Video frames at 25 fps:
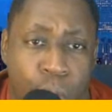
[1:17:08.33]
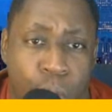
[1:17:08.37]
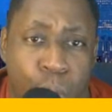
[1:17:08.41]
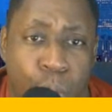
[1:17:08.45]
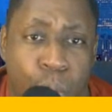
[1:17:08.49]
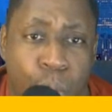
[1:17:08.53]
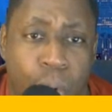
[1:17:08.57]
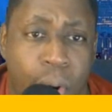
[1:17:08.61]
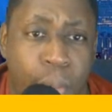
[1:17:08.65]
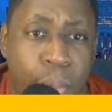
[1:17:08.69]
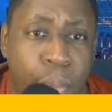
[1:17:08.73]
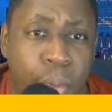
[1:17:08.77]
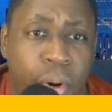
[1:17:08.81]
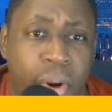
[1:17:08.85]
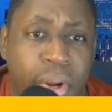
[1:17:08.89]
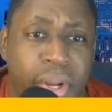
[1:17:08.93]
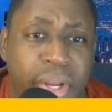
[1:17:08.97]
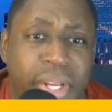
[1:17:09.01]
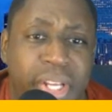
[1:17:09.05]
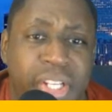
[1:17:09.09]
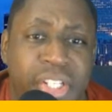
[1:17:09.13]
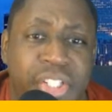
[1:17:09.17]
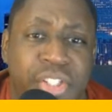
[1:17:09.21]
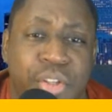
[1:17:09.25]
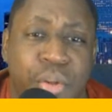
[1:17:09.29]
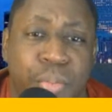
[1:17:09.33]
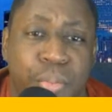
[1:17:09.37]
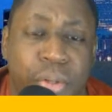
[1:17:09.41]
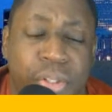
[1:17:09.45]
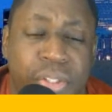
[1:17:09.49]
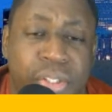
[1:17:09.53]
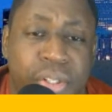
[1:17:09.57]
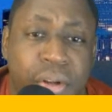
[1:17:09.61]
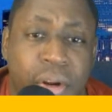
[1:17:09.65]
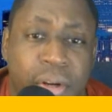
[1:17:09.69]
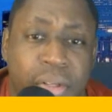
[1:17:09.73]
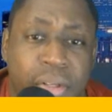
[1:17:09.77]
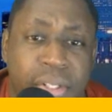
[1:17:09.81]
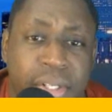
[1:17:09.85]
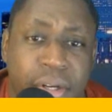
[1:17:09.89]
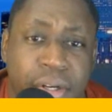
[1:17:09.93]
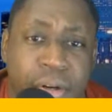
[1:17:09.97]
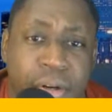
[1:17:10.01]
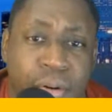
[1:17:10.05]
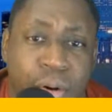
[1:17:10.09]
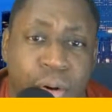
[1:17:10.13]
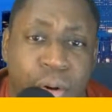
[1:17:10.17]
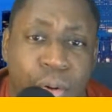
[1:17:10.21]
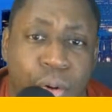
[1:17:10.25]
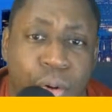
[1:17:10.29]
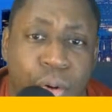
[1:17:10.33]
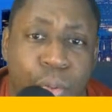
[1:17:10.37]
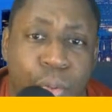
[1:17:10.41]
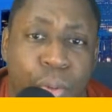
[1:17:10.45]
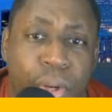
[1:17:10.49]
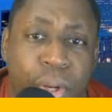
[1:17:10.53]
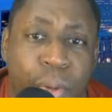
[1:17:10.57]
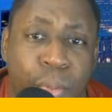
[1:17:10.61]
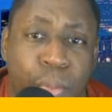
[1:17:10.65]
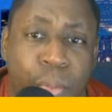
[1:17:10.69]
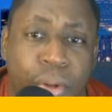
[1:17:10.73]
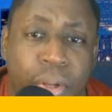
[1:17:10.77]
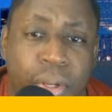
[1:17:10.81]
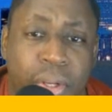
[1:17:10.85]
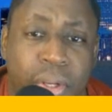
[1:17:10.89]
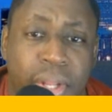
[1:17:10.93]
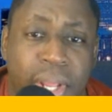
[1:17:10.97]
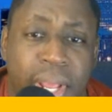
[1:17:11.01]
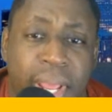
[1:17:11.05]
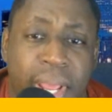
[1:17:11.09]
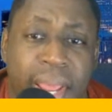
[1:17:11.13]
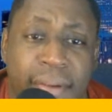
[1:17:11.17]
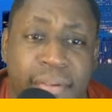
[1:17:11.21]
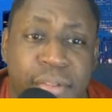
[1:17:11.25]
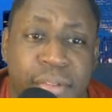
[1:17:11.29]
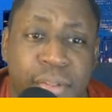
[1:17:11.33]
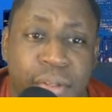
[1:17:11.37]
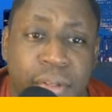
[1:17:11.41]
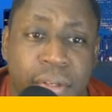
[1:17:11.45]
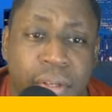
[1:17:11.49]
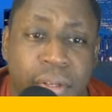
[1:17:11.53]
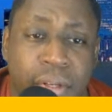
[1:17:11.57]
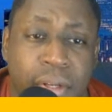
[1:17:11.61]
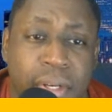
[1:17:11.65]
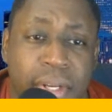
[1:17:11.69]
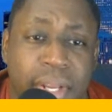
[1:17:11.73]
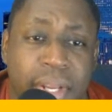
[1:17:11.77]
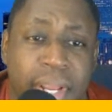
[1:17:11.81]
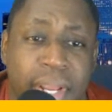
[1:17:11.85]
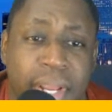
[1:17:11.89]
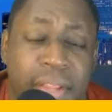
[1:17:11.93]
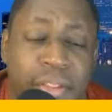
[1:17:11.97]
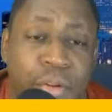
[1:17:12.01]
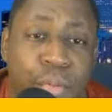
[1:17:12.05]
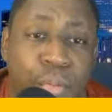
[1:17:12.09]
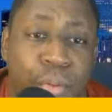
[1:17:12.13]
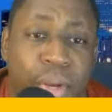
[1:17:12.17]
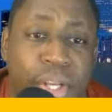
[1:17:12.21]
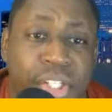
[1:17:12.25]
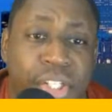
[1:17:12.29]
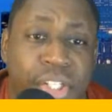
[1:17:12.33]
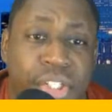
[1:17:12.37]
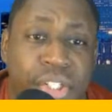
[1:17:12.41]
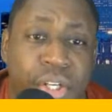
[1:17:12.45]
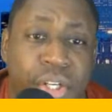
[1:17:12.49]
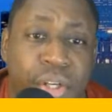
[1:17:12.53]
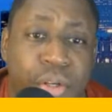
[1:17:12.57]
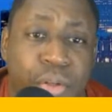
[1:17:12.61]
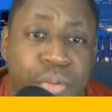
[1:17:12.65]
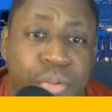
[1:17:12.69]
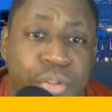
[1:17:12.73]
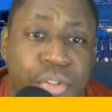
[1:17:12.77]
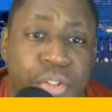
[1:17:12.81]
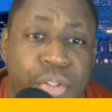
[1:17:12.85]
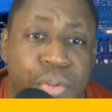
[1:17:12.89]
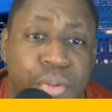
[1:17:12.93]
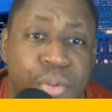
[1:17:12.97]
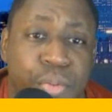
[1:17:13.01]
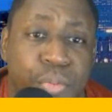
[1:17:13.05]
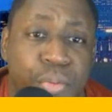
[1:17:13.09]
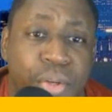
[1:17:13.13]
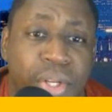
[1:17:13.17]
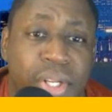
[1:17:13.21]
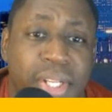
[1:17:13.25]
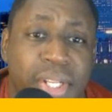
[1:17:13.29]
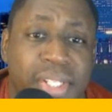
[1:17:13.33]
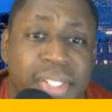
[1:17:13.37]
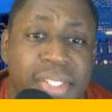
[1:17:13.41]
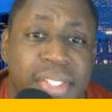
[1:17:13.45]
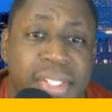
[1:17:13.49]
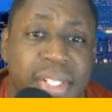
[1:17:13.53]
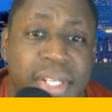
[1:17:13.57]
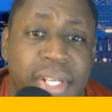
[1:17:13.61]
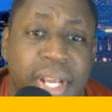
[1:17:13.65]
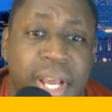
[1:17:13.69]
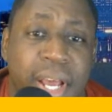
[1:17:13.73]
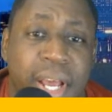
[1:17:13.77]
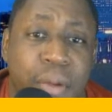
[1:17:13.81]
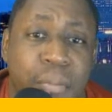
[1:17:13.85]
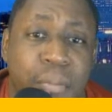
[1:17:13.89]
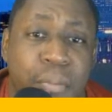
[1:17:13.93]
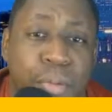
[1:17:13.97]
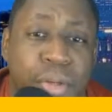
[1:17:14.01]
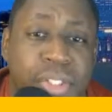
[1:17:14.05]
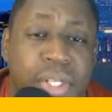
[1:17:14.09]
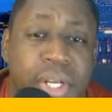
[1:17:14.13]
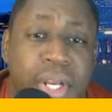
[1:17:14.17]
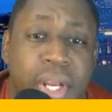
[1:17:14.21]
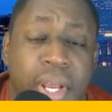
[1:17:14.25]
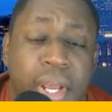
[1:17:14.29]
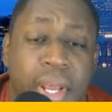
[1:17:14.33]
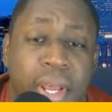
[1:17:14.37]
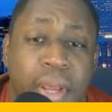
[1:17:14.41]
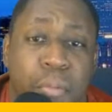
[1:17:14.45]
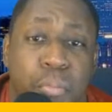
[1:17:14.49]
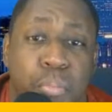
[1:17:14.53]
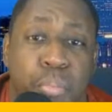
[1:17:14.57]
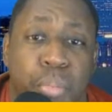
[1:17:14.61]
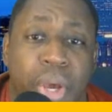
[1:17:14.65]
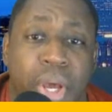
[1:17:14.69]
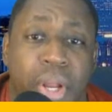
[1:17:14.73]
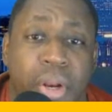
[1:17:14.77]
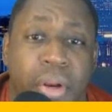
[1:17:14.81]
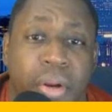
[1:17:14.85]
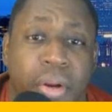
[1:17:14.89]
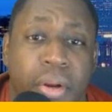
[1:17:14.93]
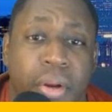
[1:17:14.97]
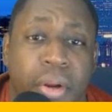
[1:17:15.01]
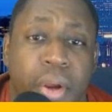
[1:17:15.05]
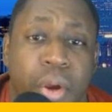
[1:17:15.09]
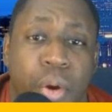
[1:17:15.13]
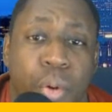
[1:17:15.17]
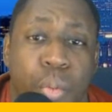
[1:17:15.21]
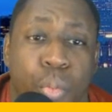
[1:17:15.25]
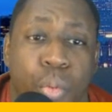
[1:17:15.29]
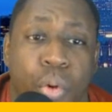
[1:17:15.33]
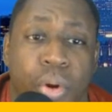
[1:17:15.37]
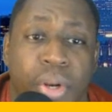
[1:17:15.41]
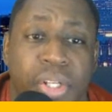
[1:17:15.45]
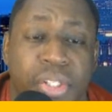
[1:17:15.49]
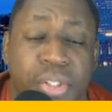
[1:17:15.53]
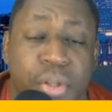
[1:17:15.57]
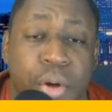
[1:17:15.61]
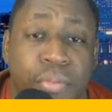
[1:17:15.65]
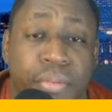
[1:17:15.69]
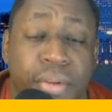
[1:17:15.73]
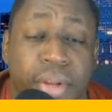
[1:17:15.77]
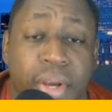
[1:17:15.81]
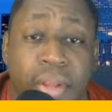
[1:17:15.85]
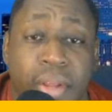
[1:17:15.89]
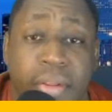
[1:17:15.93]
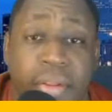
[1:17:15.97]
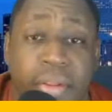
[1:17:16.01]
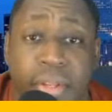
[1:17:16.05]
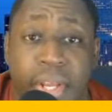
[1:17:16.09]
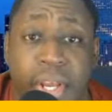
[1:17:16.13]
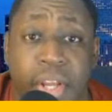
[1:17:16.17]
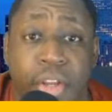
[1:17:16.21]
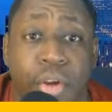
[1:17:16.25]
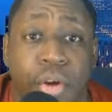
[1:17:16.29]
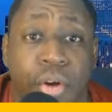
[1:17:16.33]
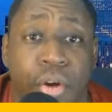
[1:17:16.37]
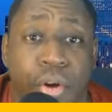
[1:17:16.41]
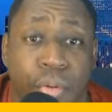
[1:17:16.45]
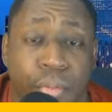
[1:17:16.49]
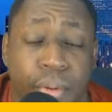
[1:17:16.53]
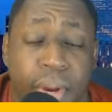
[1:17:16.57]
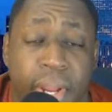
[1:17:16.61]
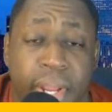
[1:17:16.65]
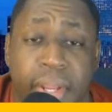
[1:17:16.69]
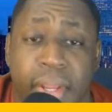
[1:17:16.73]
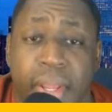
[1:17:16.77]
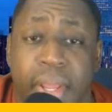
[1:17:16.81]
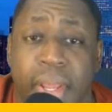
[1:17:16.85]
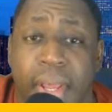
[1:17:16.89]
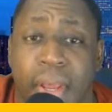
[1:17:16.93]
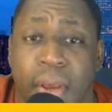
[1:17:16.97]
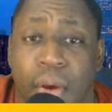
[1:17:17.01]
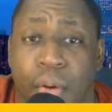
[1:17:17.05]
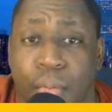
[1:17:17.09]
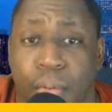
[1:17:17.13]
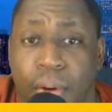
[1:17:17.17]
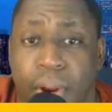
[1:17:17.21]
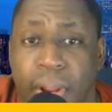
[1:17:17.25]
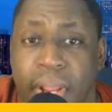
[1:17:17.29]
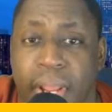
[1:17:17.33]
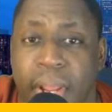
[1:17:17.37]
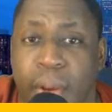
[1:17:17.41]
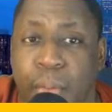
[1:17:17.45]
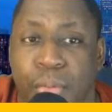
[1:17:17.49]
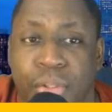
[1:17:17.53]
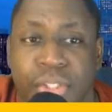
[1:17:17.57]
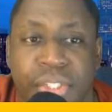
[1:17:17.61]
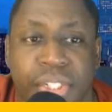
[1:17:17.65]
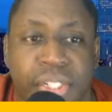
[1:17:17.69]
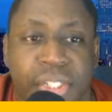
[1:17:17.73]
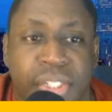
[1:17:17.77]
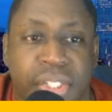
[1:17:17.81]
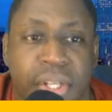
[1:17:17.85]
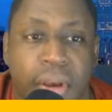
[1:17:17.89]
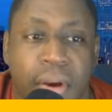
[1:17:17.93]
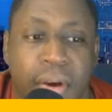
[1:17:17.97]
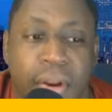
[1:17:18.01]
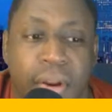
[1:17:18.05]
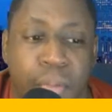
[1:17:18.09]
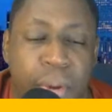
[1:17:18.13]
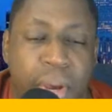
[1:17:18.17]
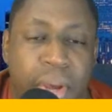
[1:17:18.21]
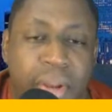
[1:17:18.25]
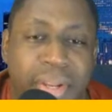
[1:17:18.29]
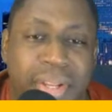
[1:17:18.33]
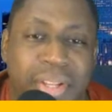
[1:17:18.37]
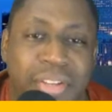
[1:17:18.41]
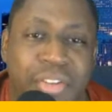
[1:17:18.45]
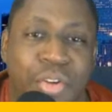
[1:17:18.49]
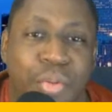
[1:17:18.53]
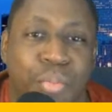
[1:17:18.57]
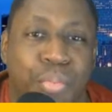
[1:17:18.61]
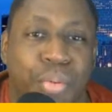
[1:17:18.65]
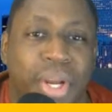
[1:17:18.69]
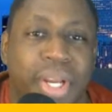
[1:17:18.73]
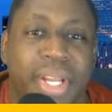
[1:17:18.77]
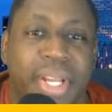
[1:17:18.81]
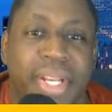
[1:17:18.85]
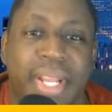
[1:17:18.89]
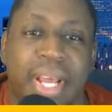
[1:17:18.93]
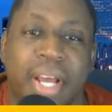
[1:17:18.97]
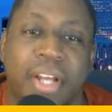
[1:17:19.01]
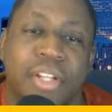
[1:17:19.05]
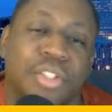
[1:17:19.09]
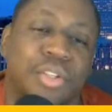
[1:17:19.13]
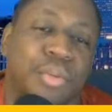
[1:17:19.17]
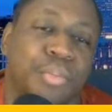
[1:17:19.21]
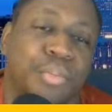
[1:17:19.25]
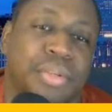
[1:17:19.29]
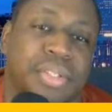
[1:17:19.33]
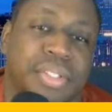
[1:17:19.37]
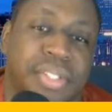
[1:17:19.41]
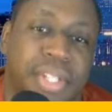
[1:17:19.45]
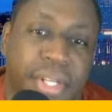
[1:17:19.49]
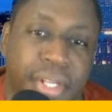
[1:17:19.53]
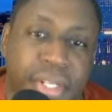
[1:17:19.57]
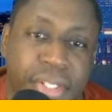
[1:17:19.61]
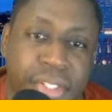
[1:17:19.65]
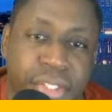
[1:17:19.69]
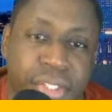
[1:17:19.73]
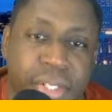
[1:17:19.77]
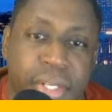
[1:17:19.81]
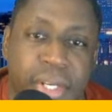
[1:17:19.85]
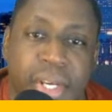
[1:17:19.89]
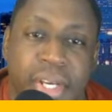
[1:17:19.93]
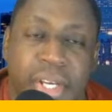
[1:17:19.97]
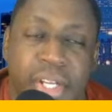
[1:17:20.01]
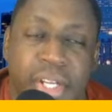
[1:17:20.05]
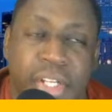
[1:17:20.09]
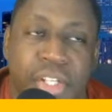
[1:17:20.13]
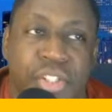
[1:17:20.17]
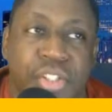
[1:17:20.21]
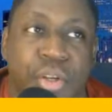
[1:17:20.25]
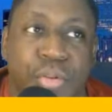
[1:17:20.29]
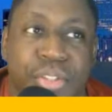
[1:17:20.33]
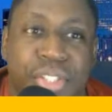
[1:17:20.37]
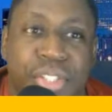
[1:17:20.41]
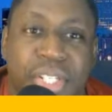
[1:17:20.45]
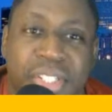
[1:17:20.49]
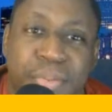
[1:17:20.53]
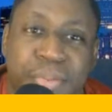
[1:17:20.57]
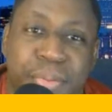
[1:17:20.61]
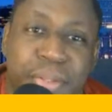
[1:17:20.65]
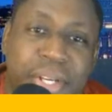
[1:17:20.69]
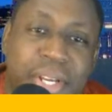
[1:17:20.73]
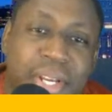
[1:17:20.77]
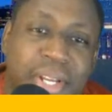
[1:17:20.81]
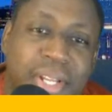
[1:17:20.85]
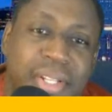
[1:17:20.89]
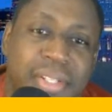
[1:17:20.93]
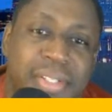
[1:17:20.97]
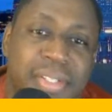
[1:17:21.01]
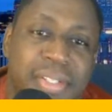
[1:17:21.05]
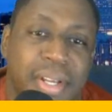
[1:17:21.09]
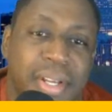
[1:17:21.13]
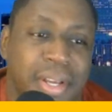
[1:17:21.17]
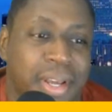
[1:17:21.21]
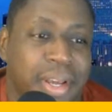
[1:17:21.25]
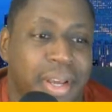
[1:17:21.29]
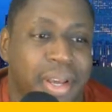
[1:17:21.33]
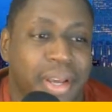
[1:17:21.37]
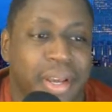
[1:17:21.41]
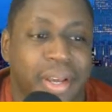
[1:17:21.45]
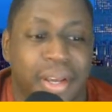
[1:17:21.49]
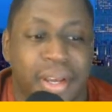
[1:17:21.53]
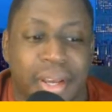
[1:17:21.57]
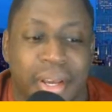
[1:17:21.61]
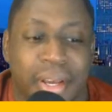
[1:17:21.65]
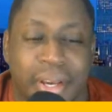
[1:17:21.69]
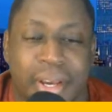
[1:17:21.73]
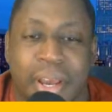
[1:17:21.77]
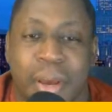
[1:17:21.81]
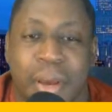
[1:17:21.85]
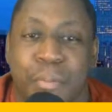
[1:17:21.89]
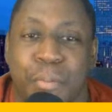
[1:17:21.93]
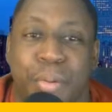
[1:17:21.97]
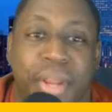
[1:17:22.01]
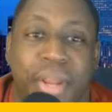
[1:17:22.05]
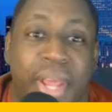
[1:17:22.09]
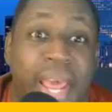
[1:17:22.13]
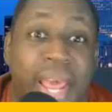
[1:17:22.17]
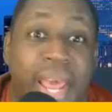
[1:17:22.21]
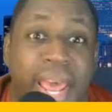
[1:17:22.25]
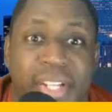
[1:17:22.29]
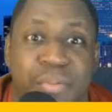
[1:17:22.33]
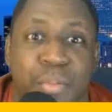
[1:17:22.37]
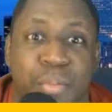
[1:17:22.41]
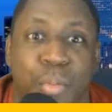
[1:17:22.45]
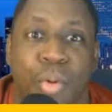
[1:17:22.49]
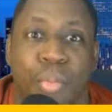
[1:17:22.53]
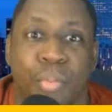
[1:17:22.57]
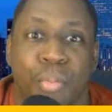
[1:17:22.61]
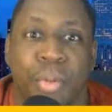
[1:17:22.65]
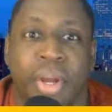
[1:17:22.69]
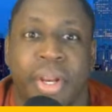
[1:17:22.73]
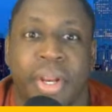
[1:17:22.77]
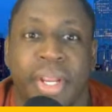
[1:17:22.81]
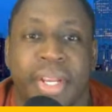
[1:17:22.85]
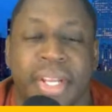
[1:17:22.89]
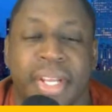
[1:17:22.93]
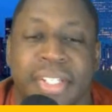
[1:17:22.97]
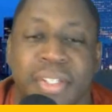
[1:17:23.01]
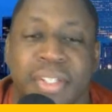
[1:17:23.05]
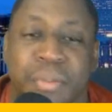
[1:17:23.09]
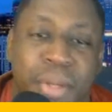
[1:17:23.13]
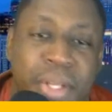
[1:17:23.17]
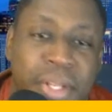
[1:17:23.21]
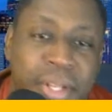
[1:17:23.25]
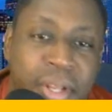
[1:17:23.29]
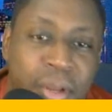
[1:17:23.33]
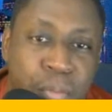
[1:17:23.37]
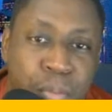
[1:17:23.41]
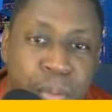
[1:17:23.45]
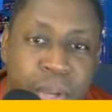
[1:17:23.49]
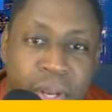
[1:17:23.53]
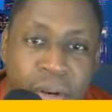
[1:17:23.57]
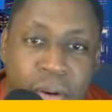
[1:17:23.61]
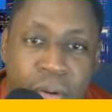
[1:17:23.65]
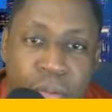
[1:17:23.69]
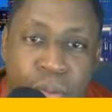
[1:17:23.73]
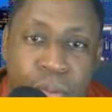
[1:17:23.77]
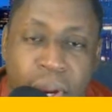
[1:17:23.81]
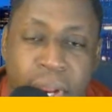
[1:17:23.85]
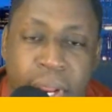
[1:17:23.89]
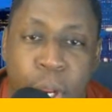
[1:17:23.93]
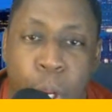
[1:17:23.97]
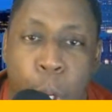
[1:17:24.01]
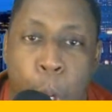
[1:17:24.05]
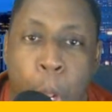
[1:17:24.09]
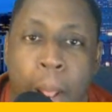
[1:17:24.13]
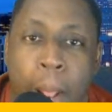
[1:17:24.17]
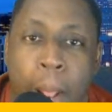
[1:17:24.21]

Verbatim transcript: Walmart is so much larger than Kroger. We will have to look at the ratios to really see how much better one is over the other. Yeah, you're correct, right? And what she's talking about is you break it down to percentage. So just because a company has more money doesn't mean they're better, right?